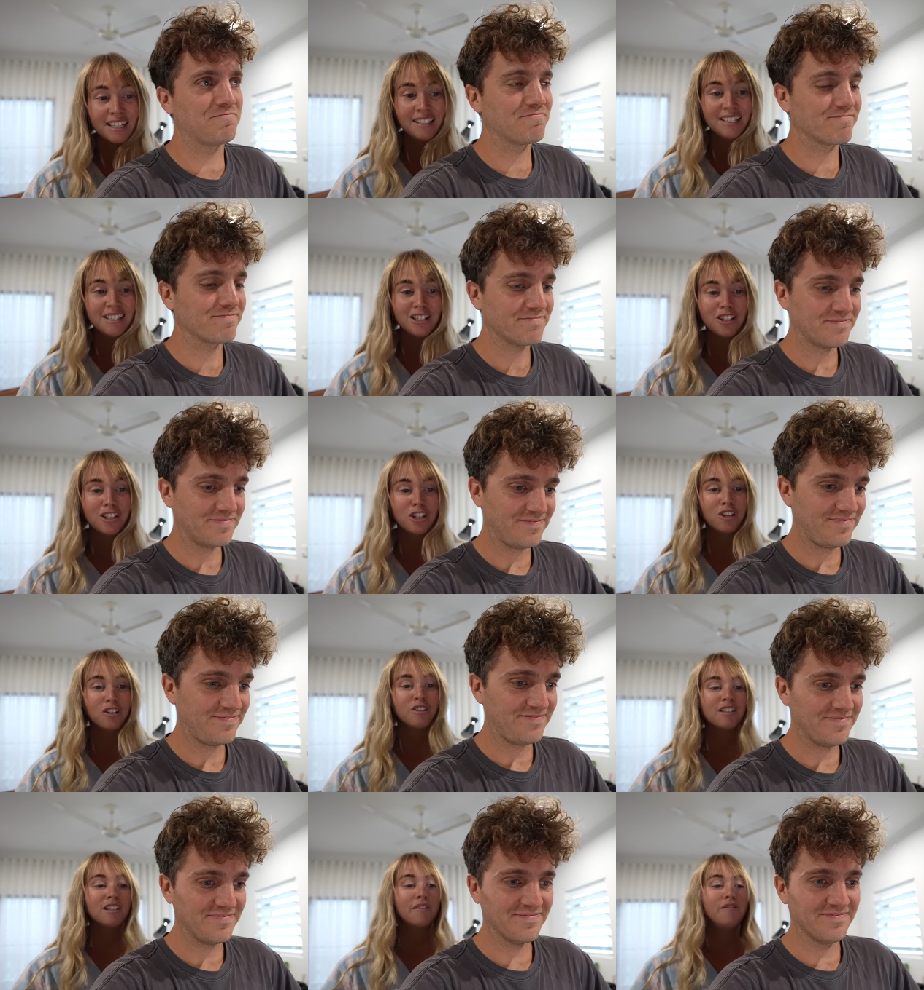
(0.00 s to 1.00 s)
Speaker 1: and let's just
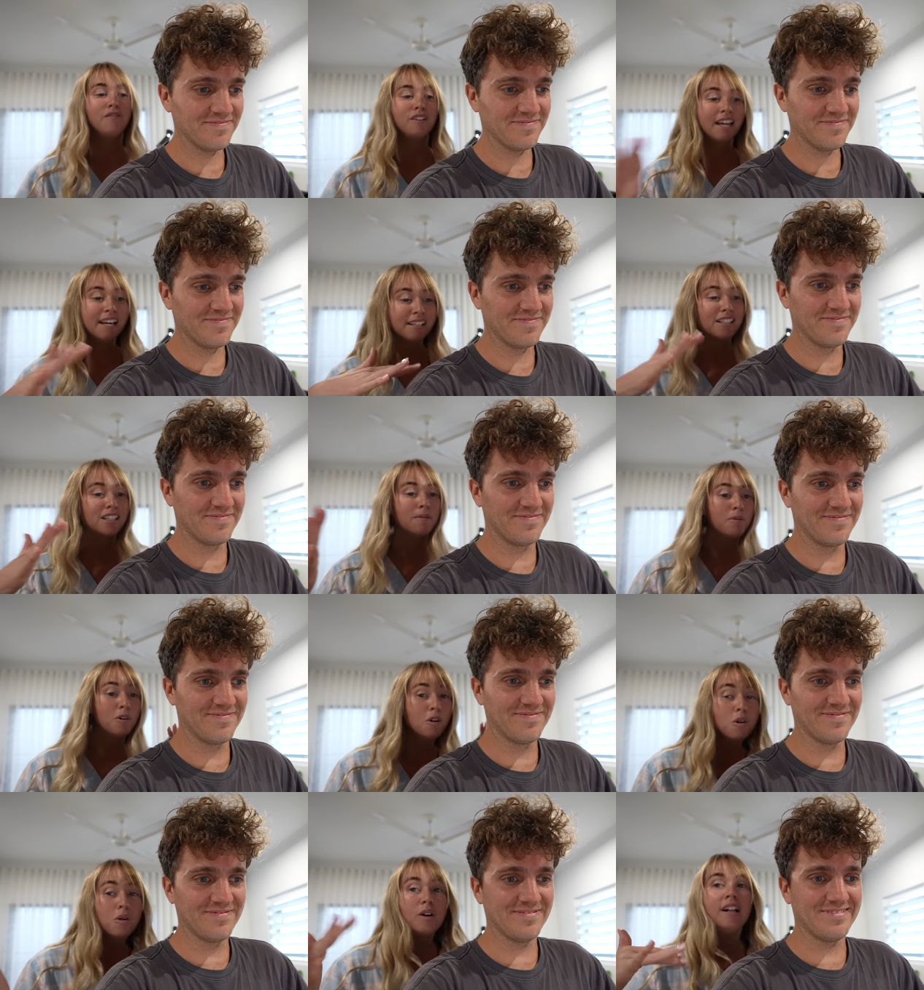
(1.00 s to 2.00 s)
choose the
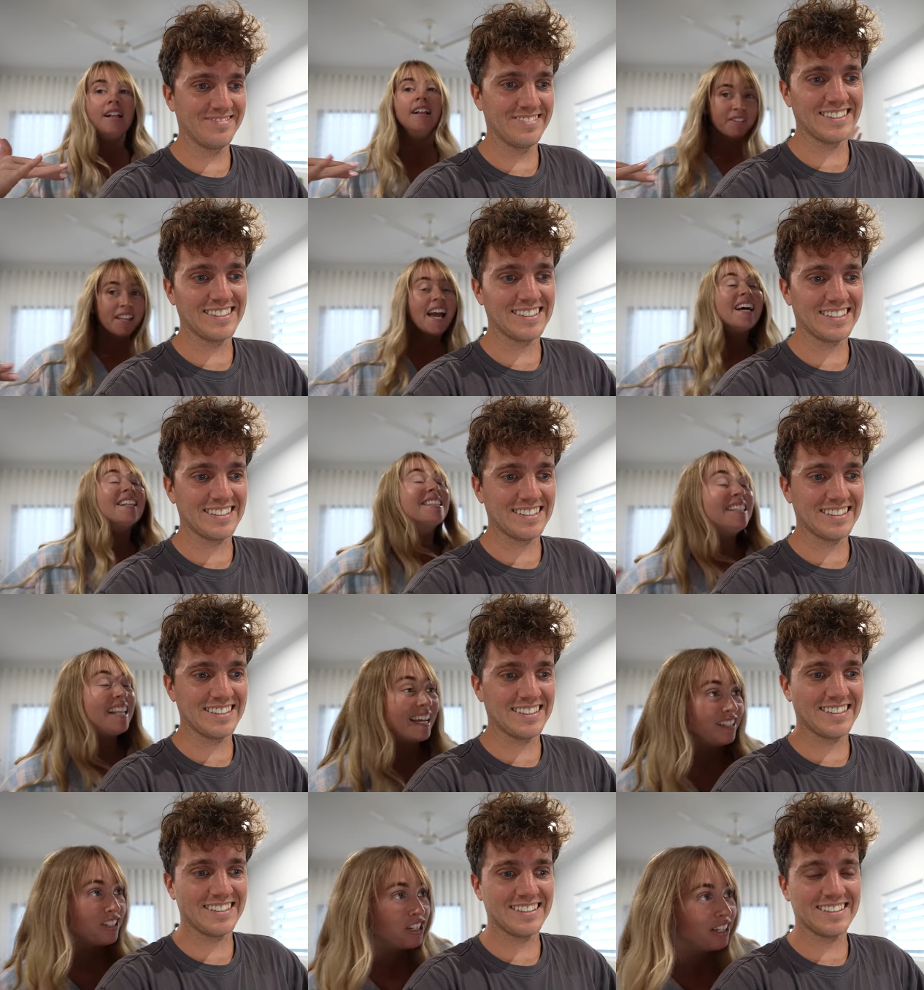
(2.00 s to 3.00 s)
flexible
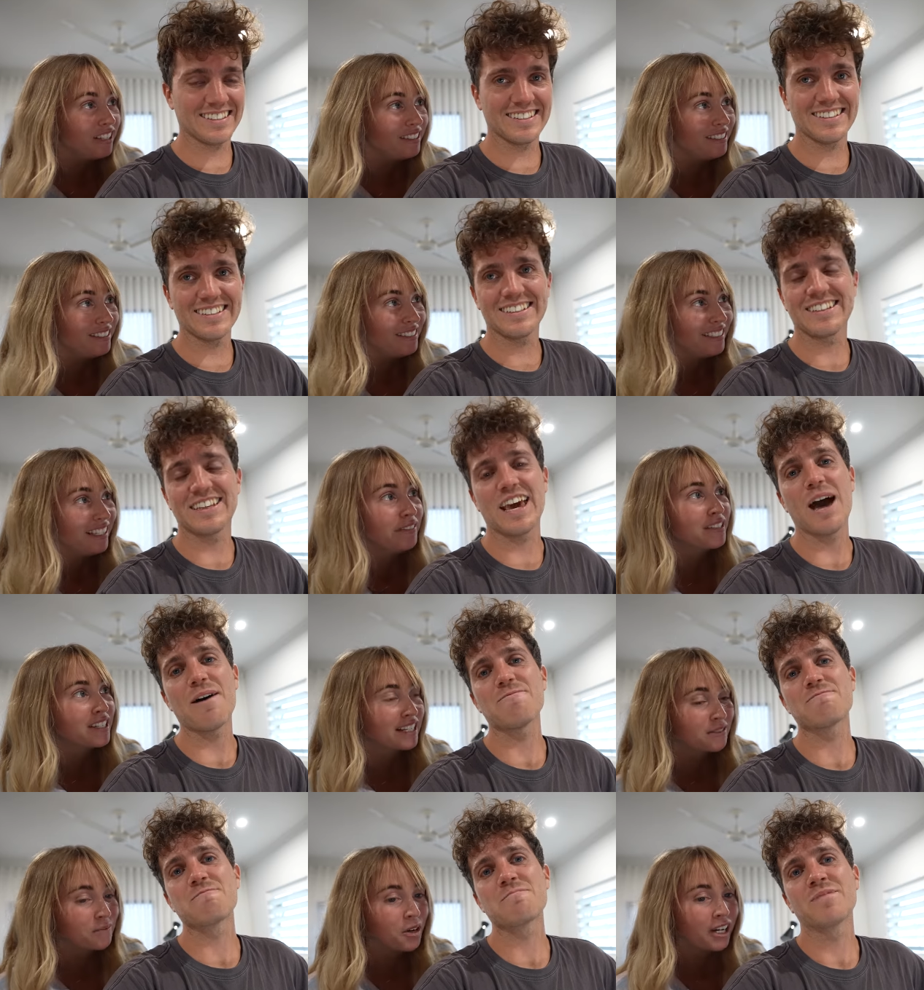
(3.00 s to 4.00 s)
cancellation if yeah. it
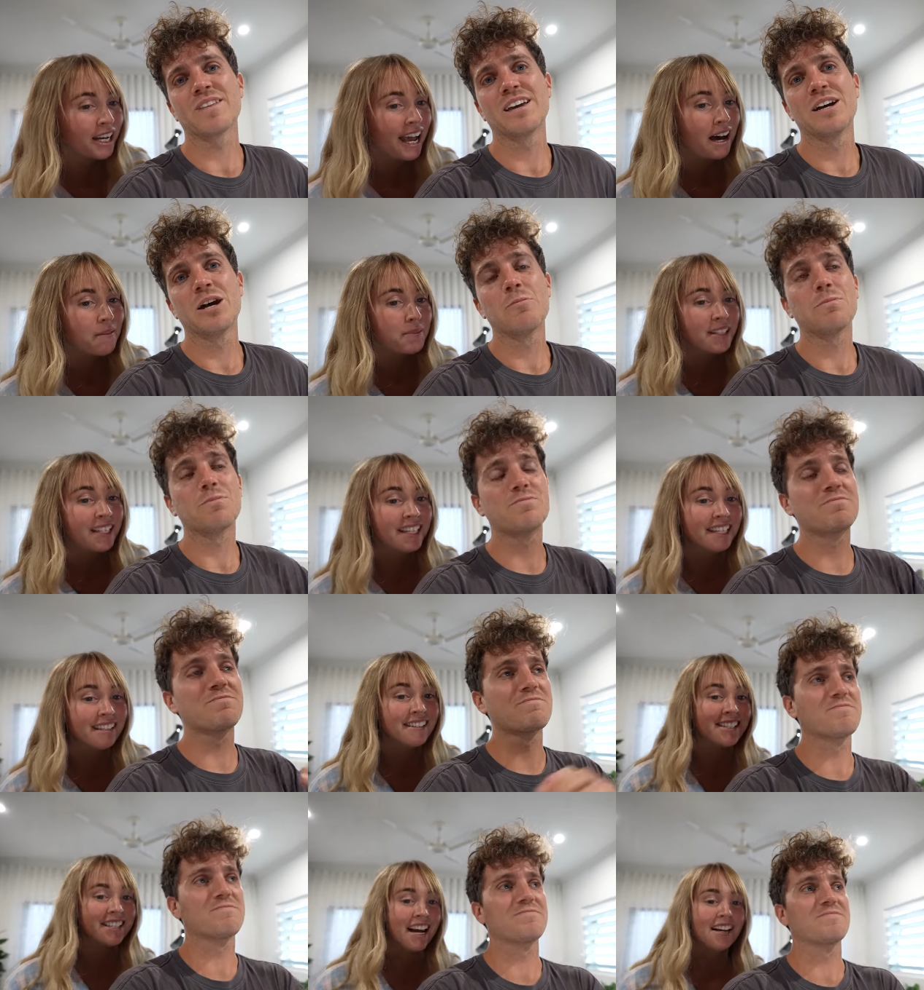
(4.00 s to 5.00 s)
doesn't work out. But here
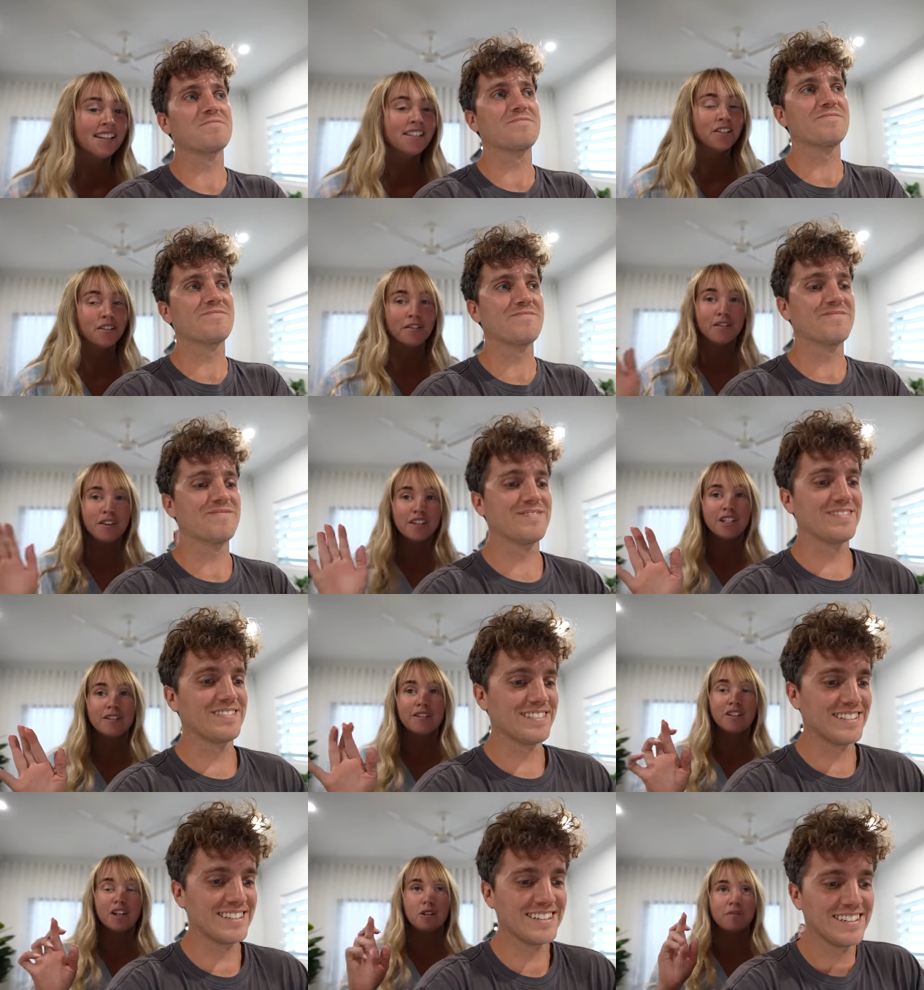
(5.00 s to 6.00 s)
is us on the 1st of
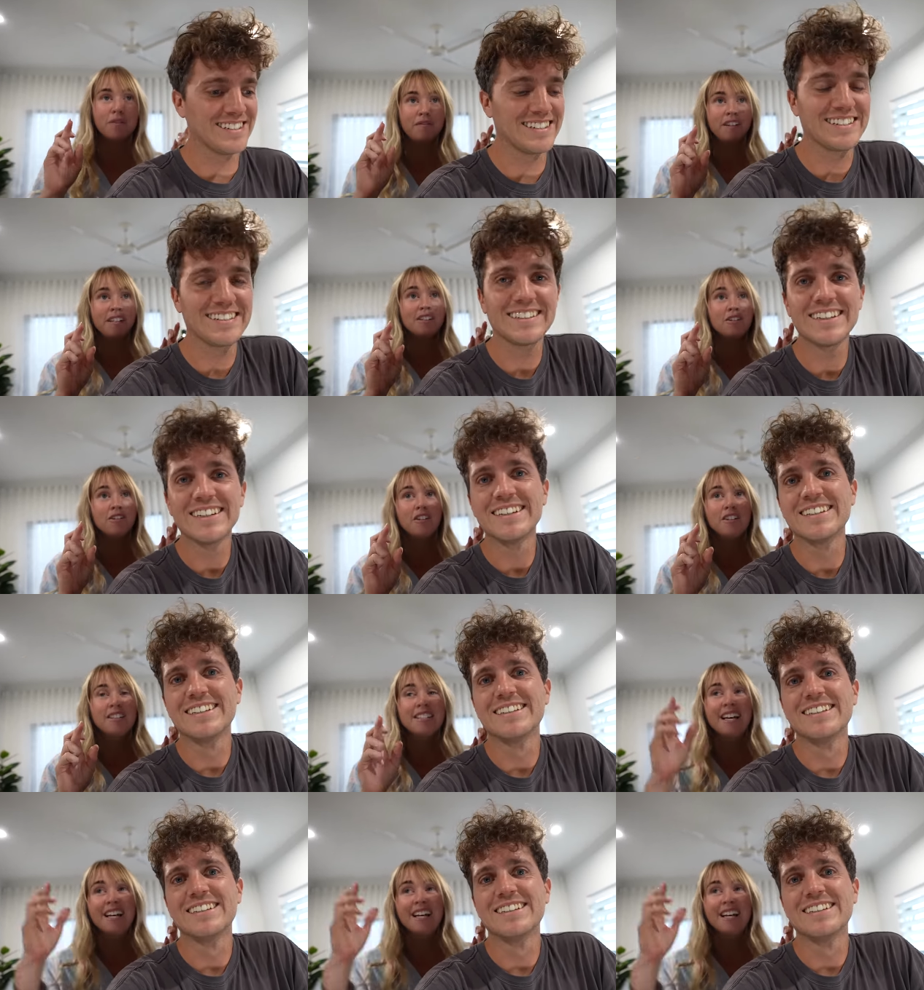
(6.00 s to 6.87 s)
October. Fingers crossed